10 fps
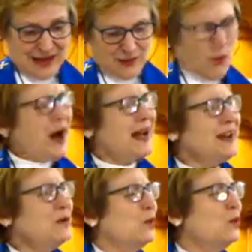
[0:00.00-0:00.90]
And
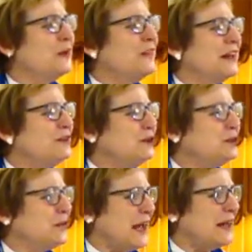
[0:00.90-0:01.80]
why would they
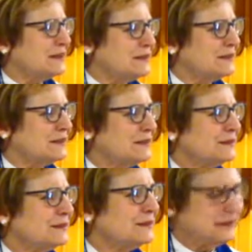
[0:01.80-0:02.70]
do that?
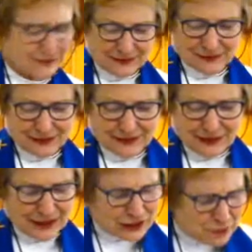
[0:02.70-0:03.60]

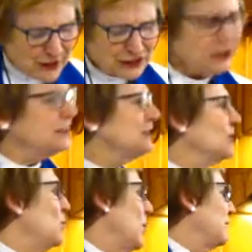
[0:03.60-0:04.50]
Especially
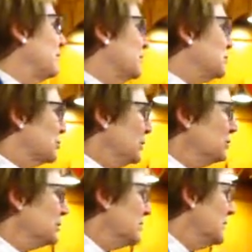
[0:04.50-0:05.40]
someone from
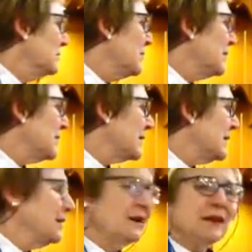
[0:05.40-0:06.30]
Jerusalem,
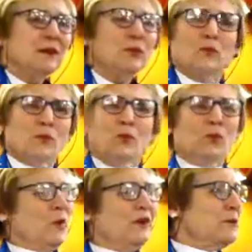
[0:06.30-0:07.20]

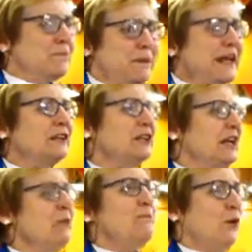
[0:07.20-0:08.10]
where the big
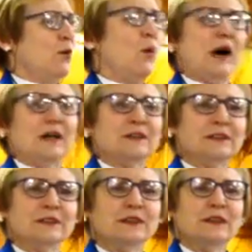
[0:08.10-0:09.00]
temple
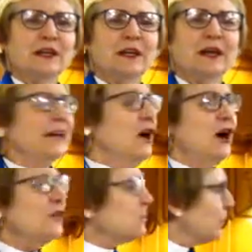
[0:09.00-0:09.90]
was, and
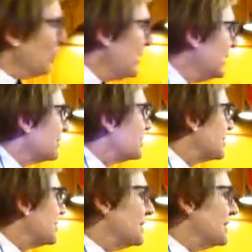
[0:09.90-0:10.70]
all the priests,